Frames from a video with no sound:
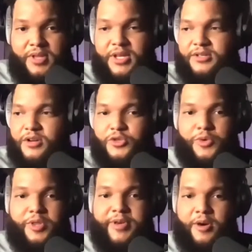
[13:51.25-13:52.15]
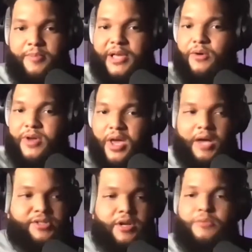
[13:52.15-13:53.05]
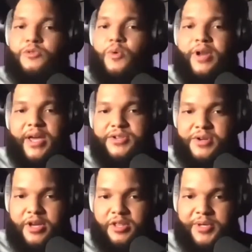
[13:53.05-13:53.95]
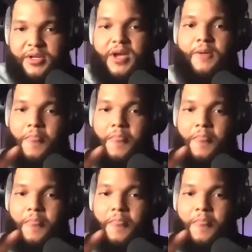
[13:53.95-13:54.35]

Then it starts to really become like, okay, I'll start with one extra element.